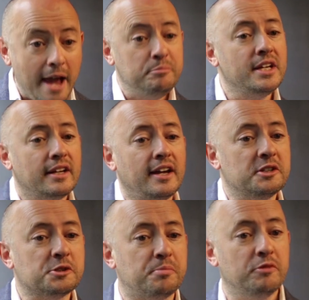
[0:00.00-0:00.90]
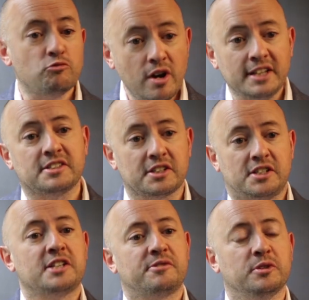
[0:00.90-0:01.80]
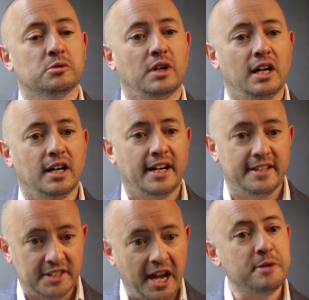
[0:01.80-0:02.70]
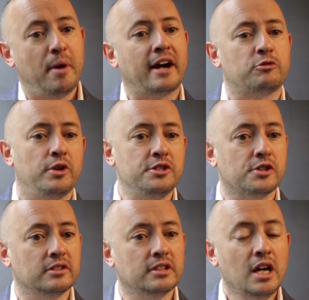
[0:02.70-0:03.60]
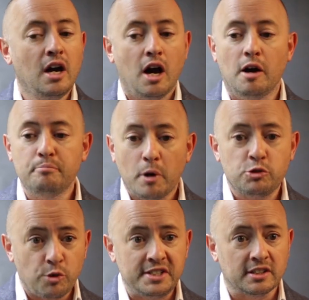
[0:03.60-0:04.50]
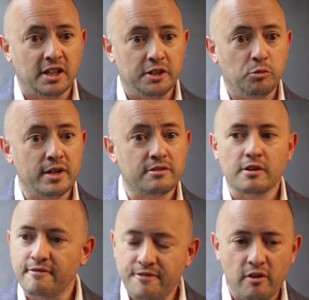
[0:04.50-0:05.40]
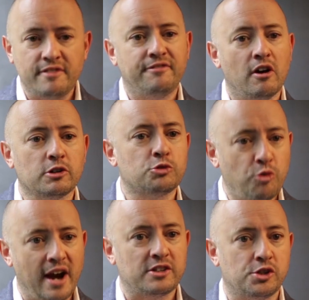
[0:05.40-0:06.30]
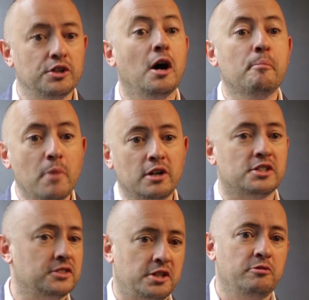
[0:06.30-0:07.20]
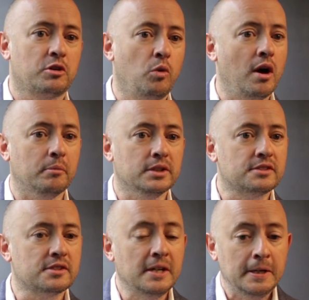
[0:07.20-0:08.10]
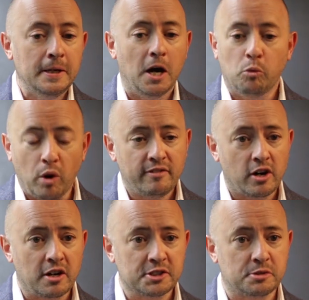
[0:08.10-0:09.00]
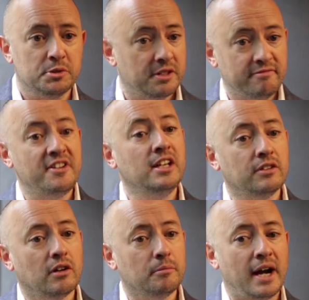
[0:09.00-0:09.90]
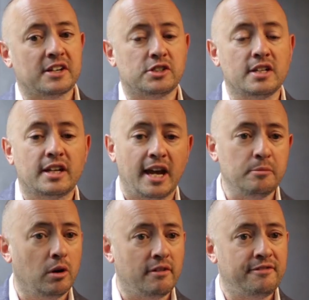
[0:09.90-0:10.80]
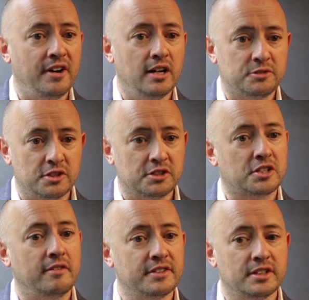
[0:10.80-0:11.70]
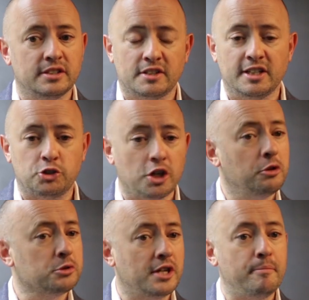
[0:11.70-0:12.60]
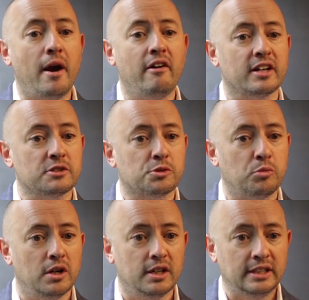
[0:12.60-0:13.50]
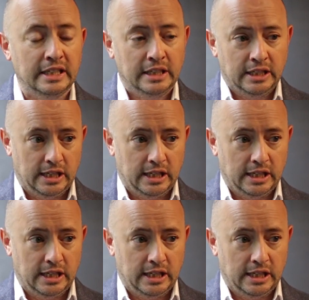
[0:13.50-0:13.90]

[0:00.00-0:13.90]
MD&A has been really successful in the APAC region, most recently with very fast reaction emergency requirements. One of our customers in Vietnam actually came off to discover that their journals and their bearings were